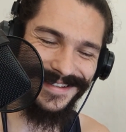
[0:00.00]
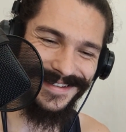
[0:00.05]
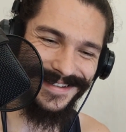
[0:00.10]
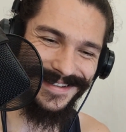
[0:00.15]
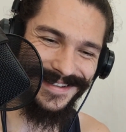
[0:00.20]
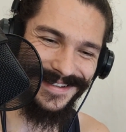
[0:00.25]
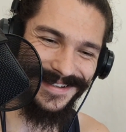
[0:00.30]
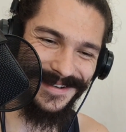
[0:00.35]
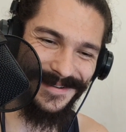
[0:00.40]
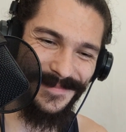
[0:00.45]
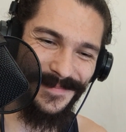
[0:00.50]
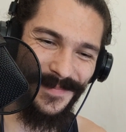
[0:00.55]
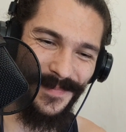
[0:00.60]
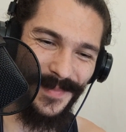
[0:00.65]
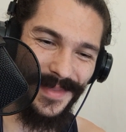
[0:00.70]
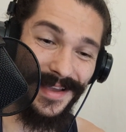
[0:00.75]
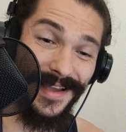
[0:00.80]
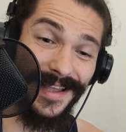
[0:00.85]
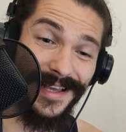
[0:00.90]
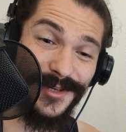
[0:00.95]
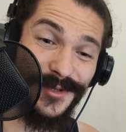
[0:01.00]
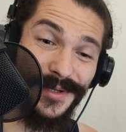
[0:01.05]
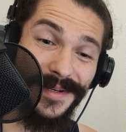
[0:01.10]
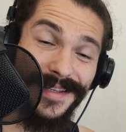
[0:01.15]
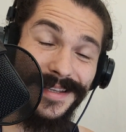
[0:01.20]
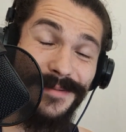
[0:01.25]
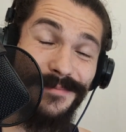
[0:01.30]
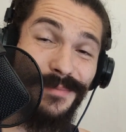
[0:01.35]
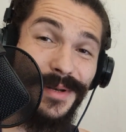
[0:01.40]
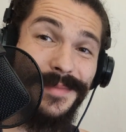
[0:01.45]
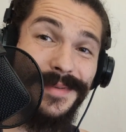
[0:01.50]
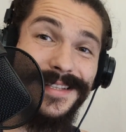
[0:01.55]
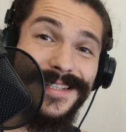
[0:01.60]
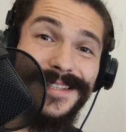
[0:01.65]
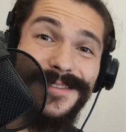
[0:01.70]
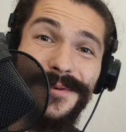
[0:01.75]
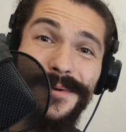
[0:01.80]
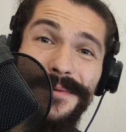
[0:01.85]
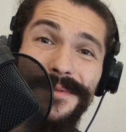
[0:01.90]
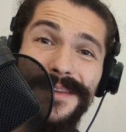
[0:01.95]
um, I actually
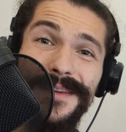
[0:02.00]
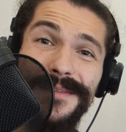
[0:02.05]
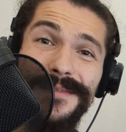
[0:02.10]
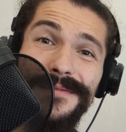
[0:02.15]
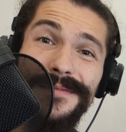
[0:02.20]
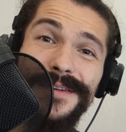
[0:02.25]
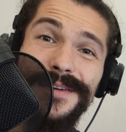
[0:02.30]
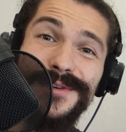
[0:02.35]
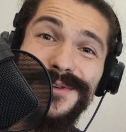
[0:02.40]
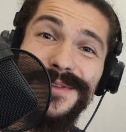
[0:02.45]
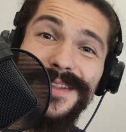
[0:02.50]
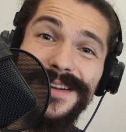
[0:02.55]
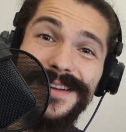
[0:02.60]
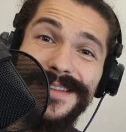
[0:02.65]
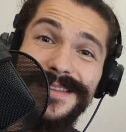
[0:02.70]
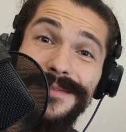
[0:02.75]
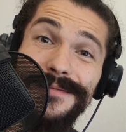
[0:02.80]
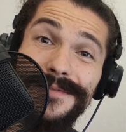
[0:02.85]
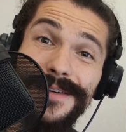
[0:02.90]
implemented all the other functionality